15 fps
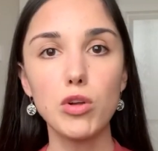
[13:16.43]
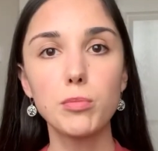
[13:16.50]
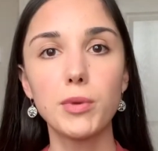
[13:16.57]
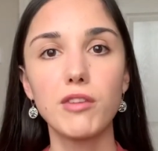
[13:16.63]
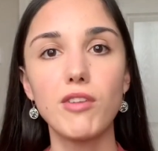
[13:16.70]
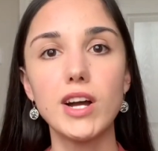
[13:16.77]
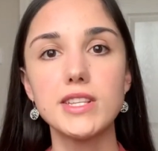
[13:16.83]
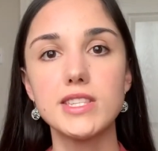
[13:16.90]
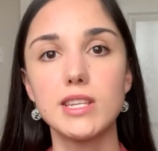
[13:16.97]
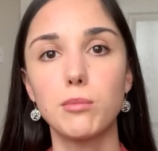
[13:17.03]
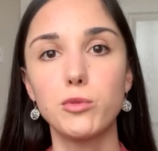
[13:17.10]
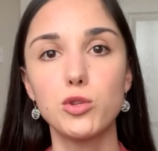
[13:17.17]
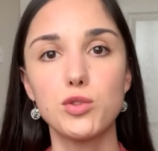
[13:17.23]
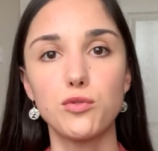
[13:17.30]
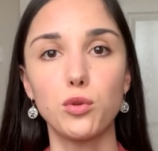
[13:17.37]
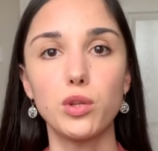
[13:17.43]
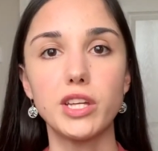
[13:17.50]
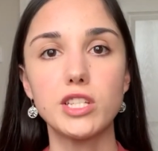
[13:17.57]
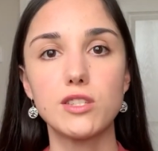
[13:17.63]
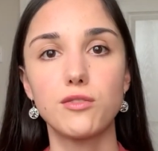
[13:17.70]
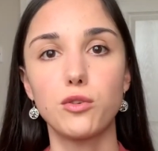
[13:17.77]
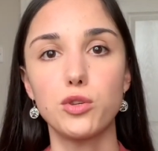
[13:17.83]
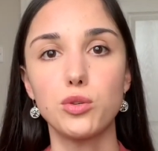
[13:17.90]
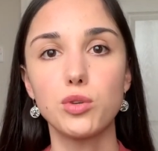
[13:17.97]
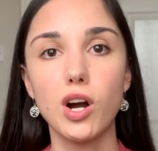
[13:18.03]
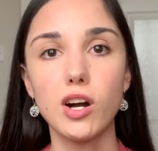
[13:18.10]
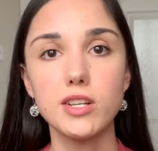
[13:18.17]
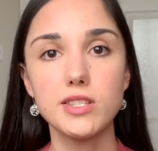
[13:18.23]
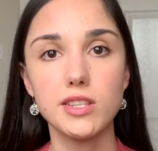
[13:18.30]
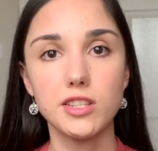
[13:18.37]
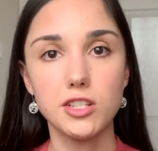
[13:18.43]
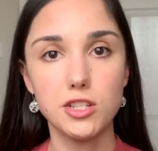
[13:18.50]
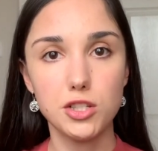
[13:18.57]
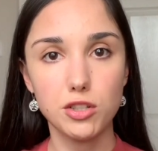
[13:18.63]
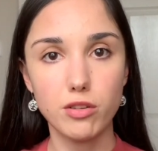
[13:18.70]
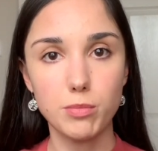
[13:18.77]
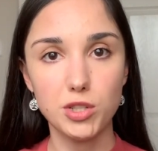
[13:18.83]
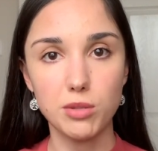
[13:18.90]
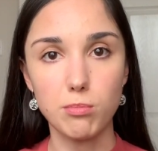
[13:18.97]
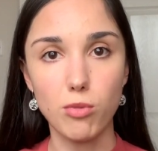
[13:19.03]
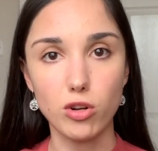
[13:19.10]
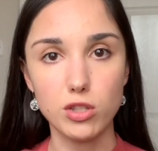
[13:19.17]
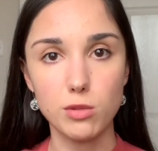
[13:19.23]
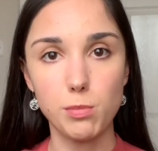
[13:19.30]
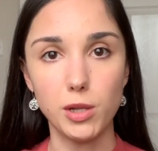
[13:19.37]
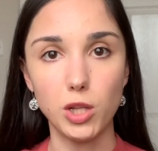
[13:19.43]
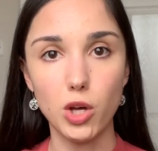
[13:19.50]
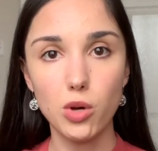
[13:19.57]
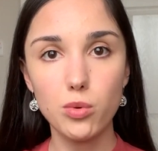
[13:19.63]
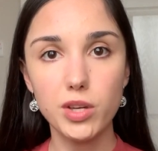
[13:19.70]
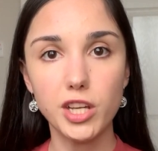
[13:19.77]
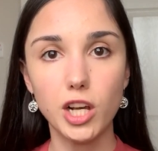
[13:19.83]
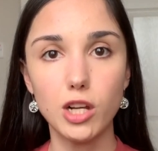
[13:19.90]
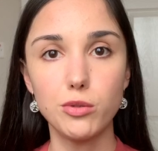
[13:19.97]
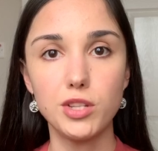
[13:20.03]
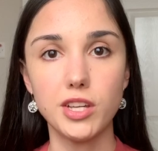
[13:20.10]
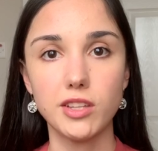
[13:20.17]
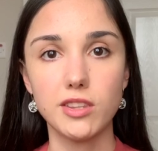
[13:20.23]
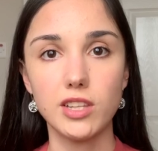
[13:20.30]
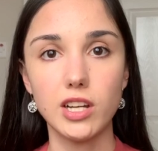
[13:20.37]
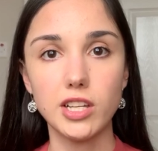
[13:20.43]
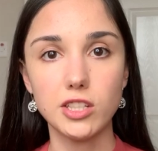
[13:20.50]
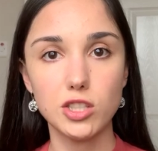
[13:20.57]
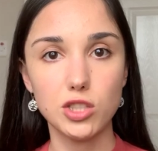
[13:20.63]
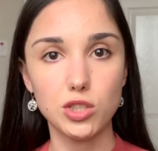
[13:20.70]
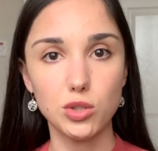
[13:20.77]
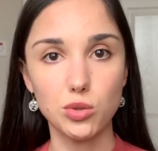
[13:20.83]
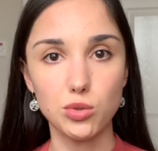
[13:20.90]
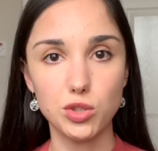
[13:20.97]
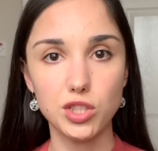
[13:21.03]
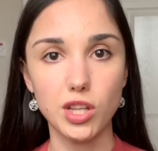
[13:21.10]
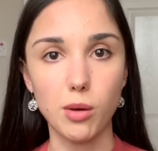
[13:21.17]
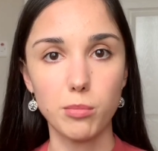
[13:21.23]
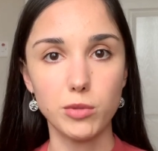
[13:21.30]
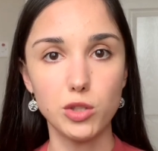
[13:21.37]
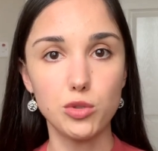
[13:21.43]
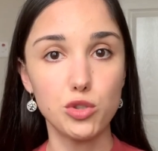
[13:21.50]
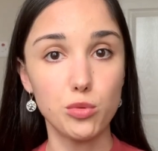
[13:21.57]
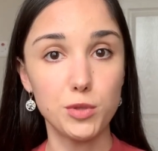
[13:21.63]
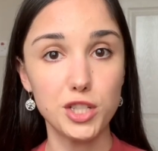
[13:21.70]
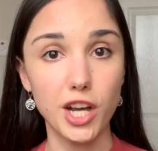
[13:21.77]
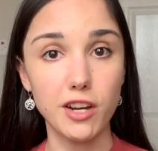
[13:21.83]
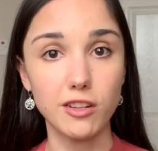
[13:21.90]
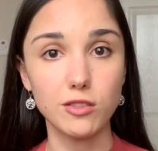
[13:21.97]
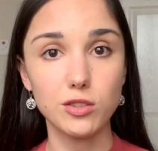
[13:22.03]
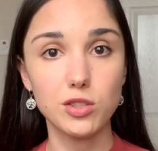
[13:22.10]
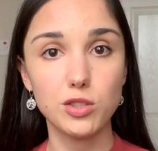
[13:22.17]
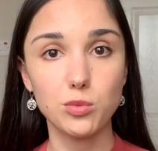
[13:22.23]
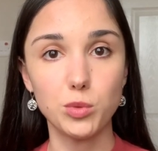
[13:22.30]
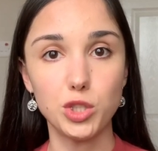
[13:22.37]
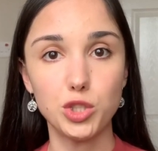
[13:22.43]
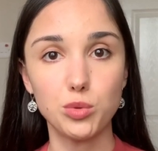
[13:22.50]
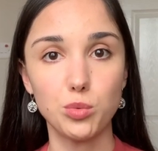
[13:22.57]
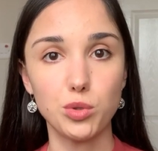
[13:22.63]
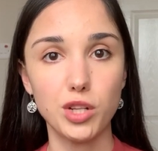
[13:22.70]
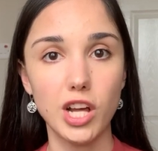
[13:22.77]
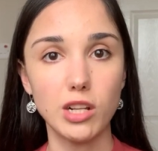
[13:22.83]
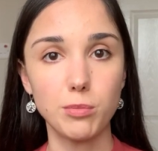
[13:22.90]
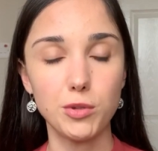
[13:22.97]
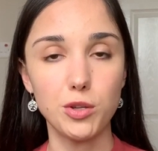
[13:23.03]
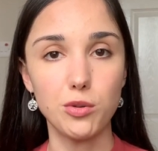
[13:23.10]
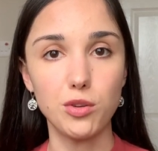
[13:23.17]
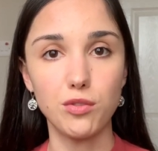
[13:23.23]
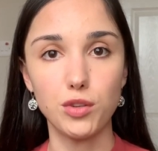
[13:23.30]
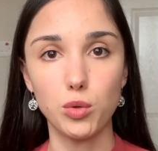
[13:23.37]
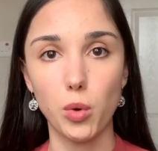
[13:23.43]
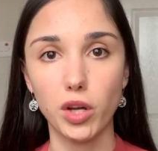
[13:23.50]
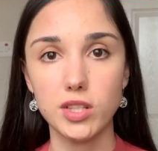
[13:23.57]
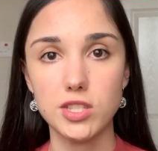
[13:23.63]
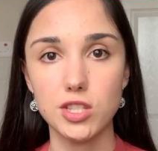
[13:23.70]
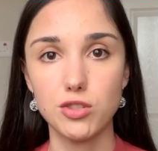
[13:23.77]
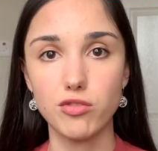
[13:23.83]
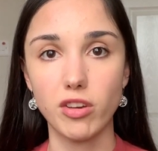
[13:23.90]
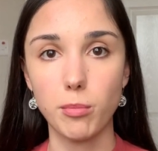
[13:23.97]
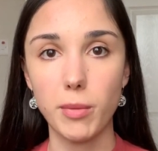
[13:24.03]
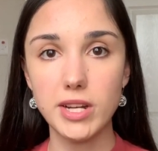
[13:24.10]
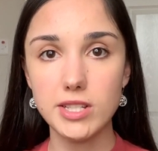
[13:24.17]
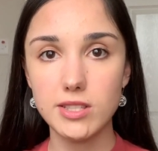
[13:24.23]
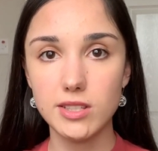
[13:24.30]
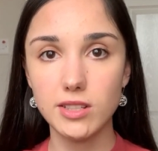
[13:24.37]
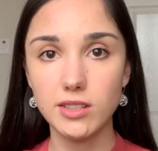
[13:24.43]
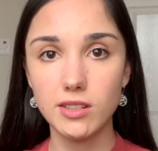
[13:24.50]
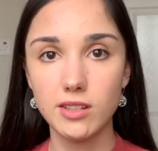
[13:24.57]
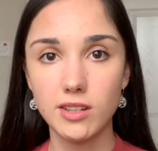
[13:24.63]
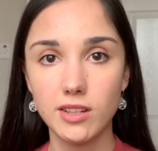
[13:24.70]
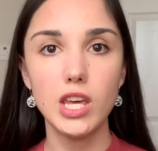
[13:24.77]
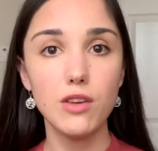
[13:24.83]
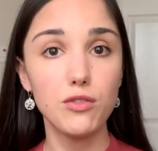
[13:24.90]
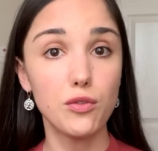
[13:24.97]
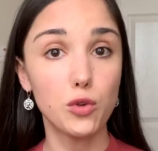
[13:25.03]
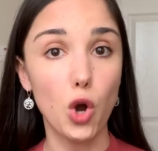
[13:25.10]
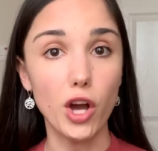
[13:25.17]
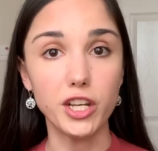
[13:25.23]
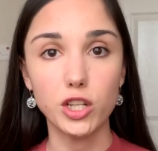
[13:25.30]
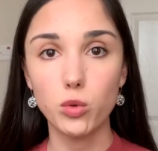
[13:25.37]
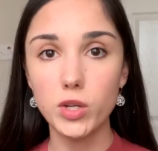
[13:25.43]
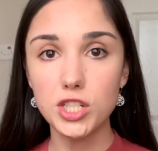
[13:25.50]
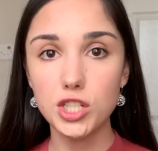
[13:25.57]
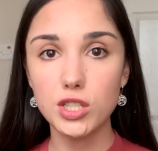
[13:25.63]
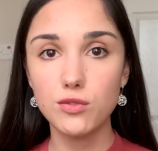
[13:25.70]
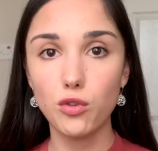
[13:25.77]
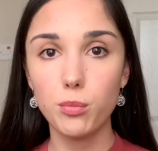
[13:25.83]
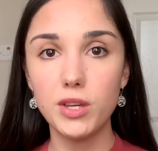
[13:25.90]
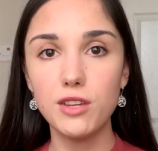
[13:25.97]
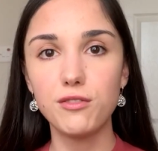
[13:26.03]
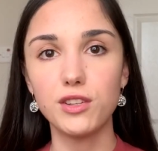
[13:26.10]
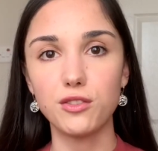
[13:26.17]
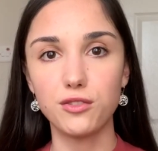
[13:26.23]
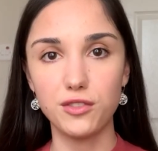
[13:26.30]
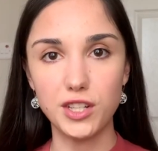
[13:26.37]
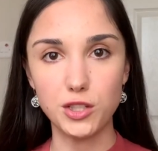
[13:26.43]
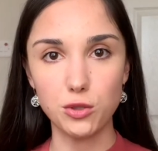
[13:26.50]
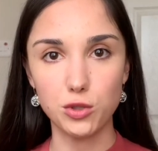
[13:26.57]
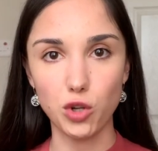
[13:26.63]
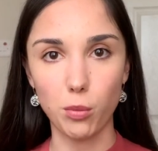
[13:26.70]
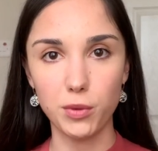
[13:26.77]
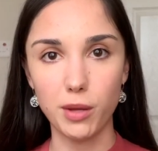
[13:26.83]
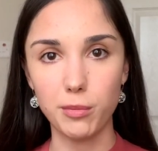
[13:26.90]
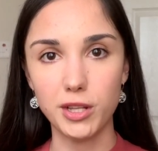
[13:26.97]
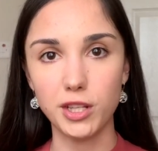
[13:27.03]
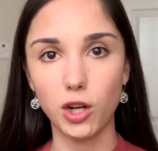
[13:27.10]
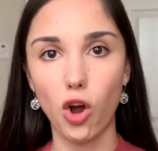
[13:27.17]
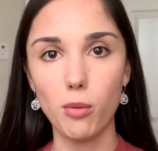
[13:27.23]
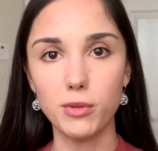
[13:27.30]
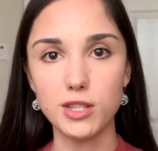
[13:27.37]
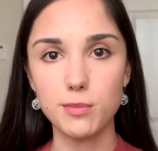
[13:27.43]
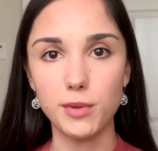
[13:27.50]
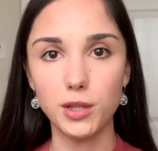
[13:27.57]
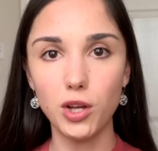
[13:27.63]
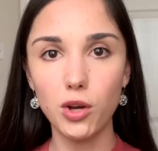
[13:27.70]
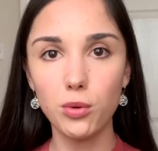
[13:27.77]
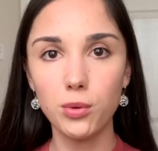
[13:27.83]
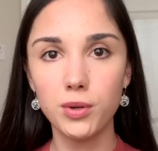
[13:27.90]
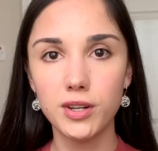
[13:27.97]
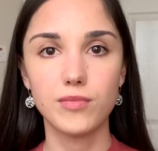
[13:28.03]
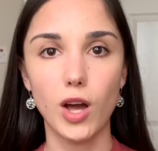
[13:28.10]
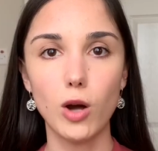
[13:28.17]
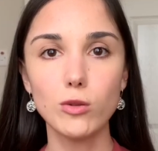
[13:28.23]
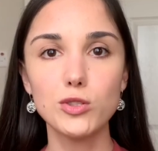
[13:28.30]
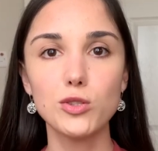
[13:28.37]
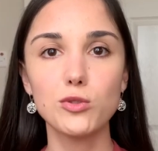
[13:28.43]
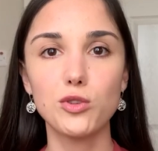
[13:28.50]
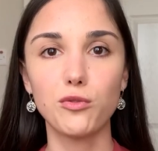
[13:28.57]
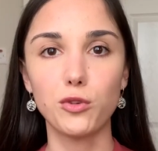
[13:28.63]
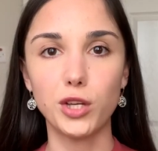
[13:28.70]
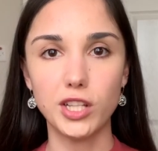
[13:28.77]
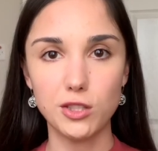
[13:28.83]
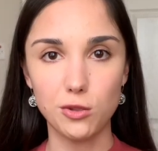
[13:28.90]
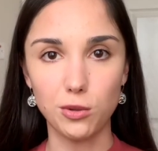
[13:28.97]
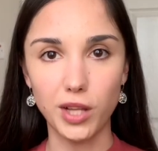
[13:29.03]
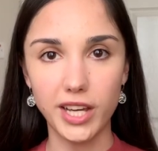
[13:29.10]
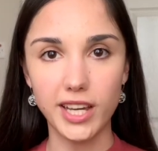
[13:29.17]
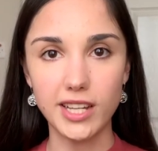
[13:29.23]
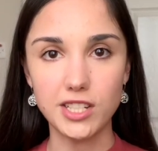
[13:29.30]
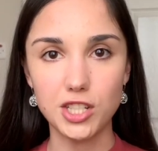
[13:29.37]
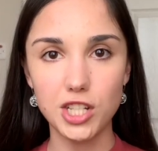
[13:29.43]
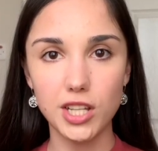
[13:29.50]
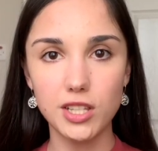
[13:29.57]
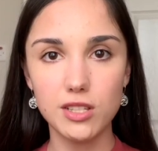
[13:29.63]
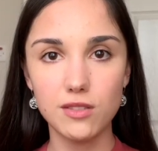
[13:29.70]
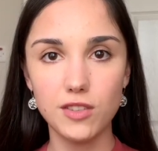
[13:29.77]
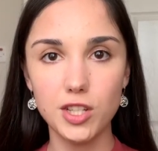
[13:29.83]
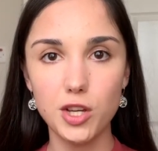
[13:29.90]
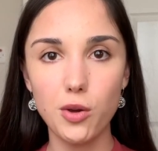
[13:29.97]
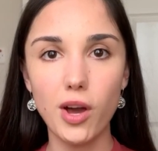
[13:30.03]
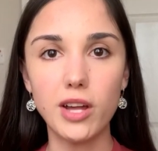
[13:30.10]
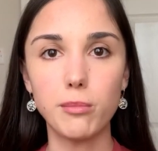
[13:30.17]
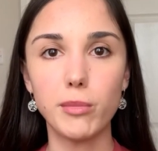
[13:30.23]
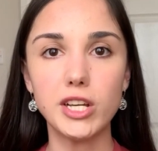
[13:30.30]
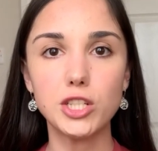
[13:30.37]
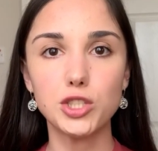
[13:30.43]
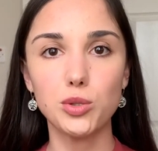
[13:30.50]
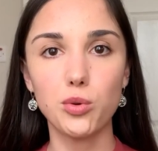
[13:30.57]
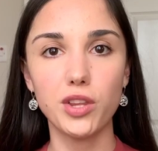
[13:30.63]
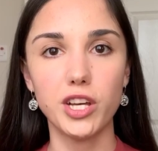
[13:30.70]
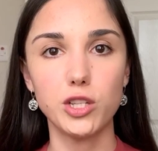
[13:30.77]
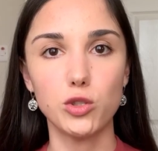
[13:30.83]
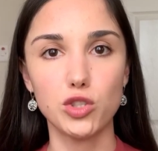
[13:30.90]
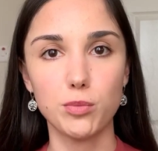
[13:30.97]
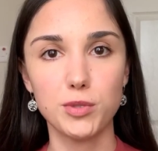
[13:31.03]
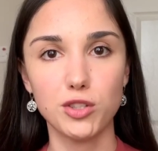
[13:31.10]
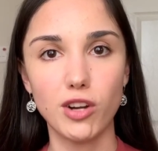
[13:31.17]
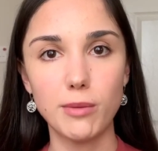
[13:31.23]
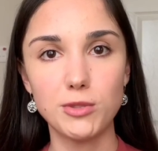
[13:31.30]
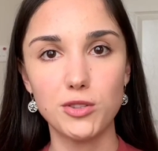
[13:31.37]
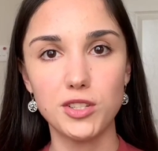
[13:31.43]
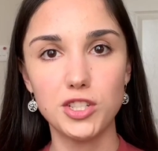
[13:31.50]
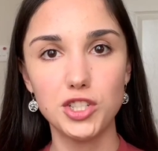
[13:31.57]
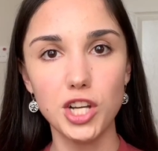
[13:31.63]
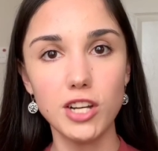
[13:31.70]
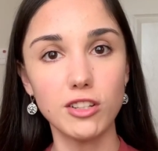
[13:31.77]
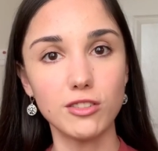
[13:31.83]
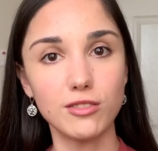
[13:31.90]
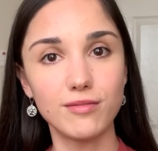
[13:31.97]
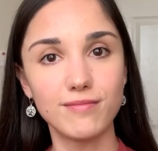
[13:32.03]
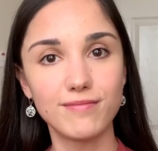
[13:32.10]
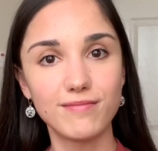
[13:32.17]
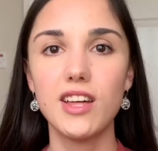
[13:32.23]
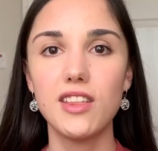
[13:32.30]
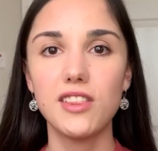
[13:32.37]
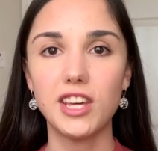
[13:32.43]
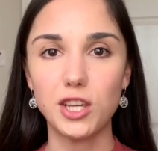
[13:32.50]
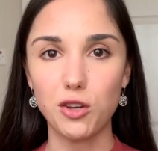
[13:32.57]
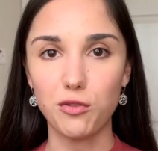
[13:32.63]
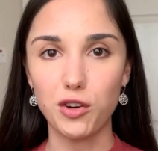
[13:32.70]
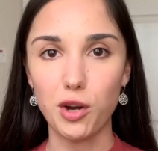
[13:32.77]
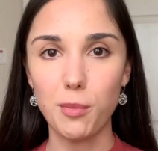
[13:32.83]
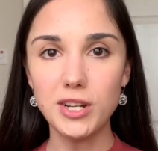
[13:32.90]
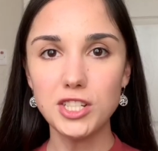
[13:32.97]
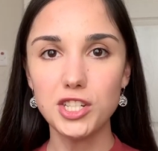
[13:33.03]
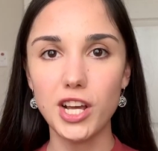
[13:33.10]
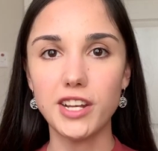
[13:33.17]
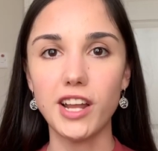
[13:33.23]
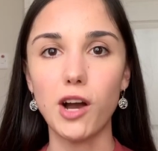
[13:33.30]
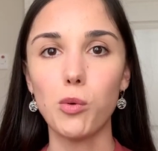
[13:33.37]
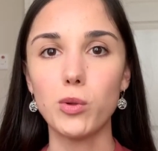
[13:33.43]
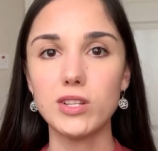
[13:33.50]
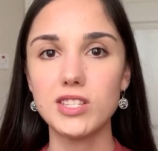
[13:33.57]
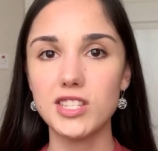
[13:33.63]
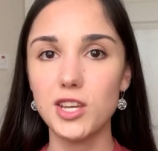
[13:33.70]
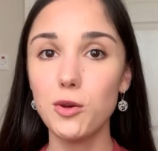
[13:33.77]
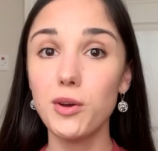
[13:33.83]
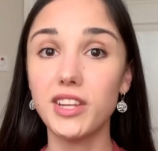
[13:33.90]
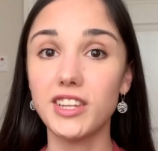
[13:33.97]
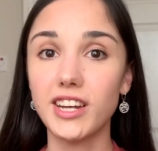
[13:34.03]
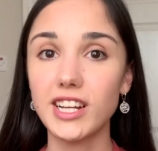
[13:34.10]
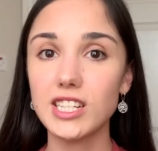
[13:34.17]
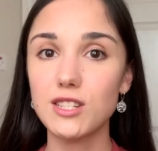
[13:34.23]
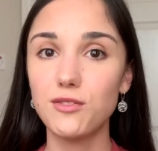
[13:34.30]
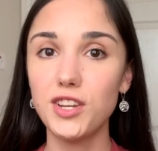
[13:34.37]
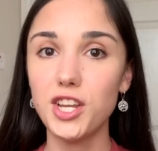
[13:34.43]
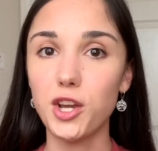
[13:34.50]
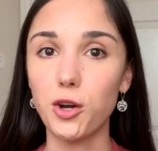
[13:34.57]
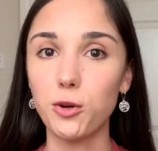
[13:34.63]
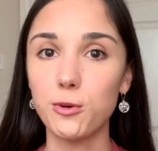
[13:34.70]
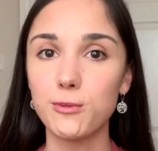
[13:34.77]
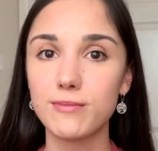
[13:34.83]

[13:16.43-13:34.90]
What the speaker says: provide some useful links for you guys in the description box below, including the links to some YouTube channels which would help you if you were considering medicine. If you've got any questions for me, feel free to drop them in the comments below. Also, don't forget to like and share this video, and make sure that you subscribe to this channel. Thank you very much, and I will see you in the next video.